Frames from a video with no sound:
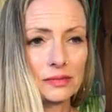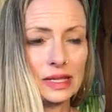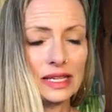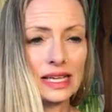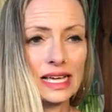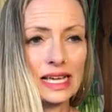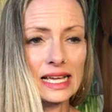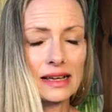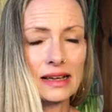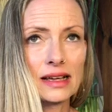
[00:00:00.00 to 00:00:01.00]
be
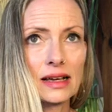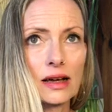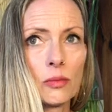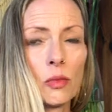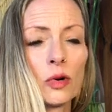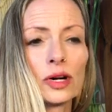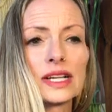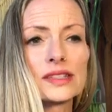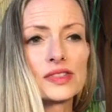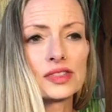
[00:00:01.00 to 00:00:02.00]
more
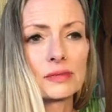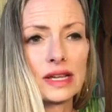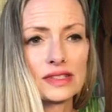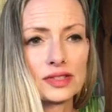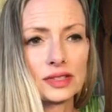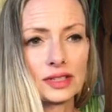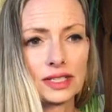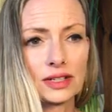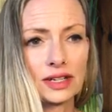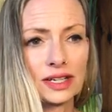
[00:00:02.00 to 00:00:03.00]
instrumental
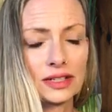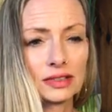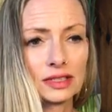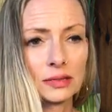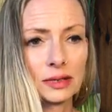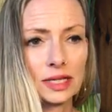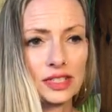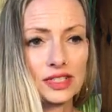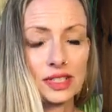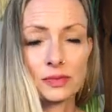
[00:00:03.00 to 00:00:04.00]
in our inner
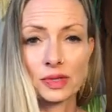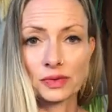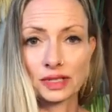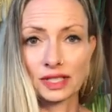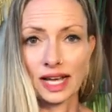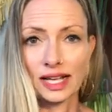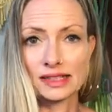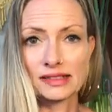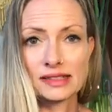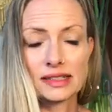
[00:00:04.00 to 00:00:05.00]
liberation than we
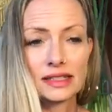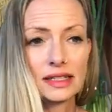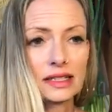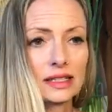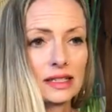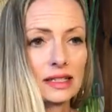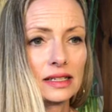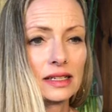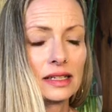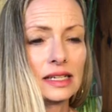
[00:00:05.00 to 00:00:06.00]
realize
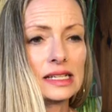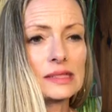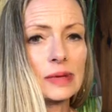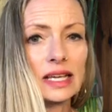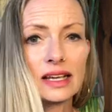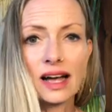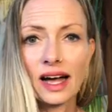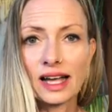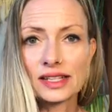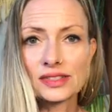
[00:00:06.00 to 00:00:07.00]
is being
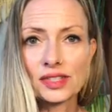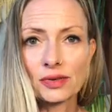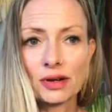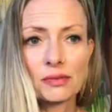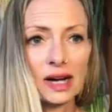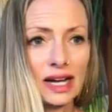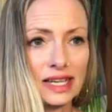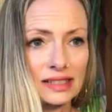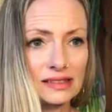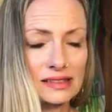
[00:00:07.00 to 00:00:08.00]
kind to our
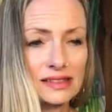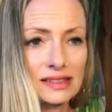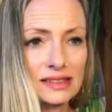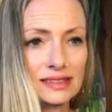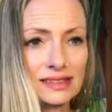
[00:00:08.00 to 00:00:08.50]
minds.